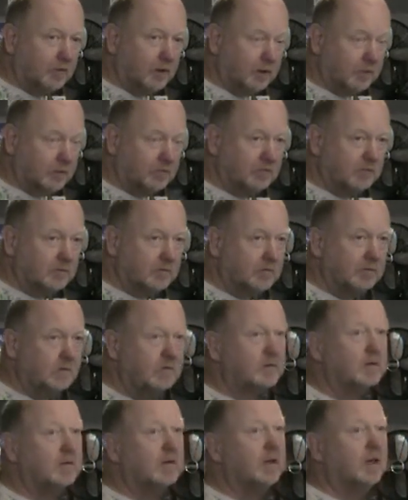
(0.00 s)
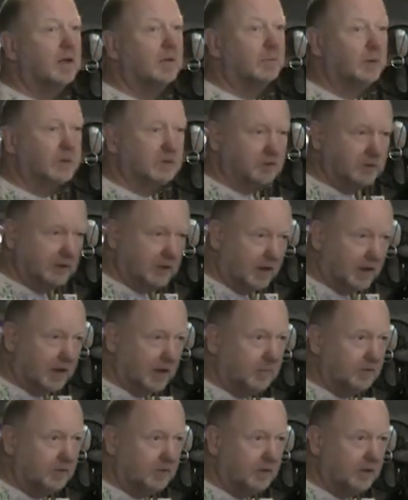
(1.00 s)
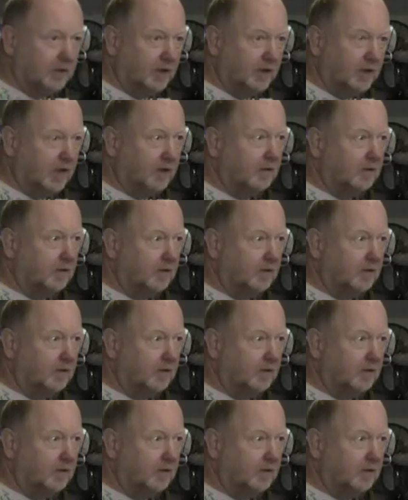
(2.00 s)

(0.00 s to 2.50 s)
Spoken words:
note in which to get up in the air.